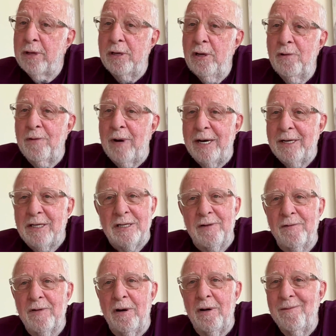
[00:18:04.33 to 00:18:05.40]
all the new
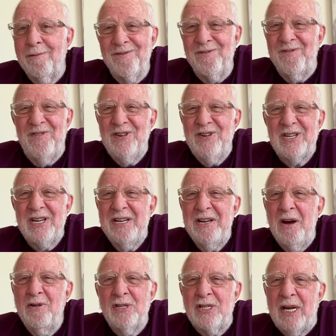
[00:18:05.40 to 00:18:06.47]
writers have got
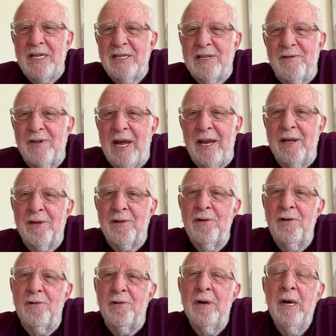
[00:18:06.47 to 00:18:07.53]
virtually no chance of getting
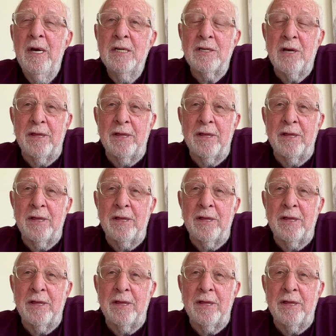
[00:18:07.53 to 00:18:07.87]
through.